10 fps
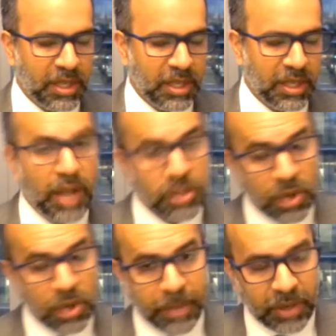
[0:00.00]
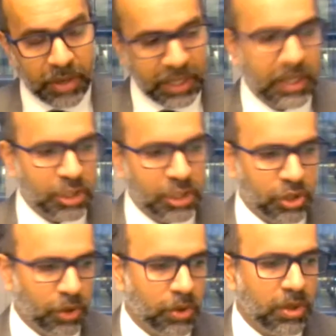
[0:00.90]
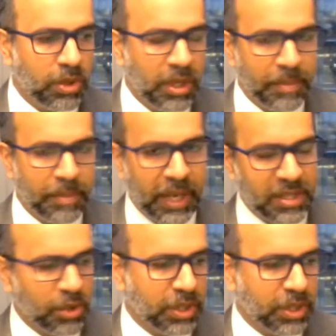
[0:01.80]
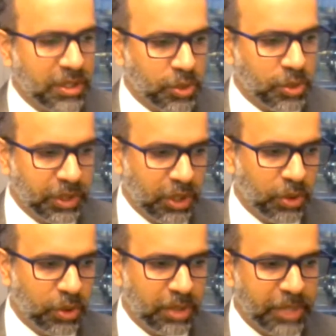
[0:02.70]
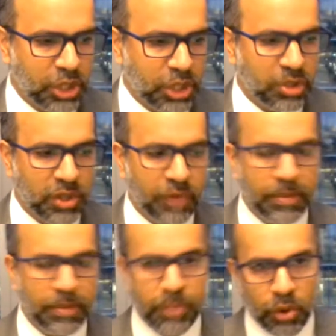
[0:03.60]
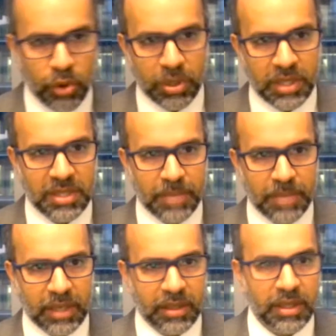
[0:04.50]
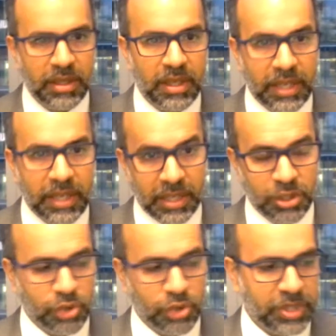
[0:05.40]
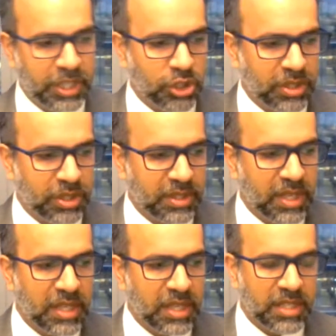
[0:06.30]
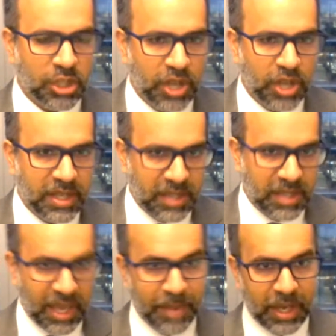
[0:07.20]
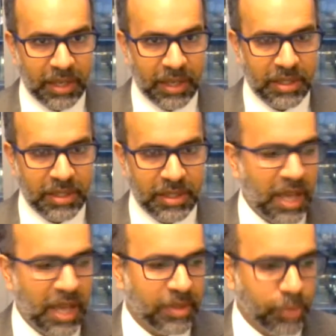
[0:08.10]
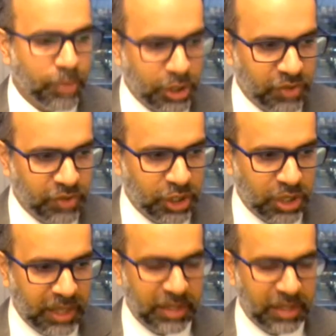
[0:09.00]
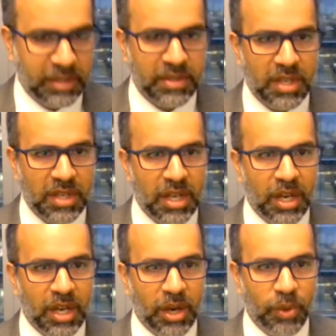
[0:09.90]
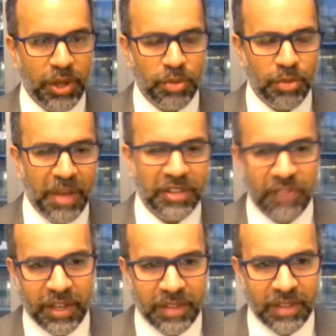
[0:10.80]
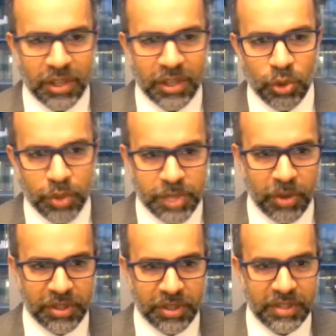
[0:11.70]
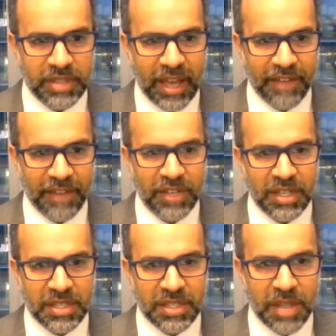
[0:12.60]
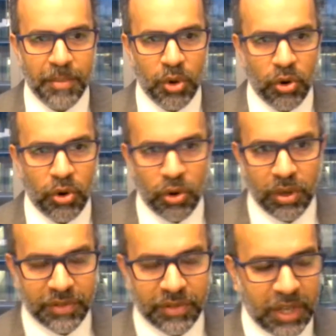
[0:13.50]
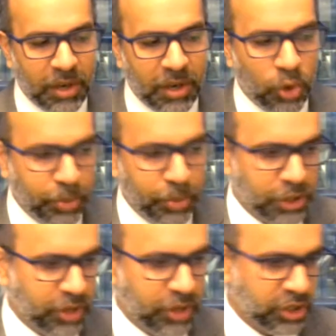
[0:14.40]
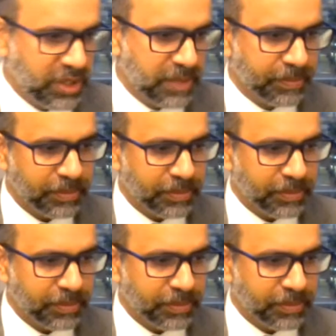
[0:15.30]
So I'll talk about English law, but as the audience will know, the position is often broadly similar in other jurisdictions, such as the Cayman Islands and the British Virgin Islands, where you might find that your respondents have some or all of their corporate structures.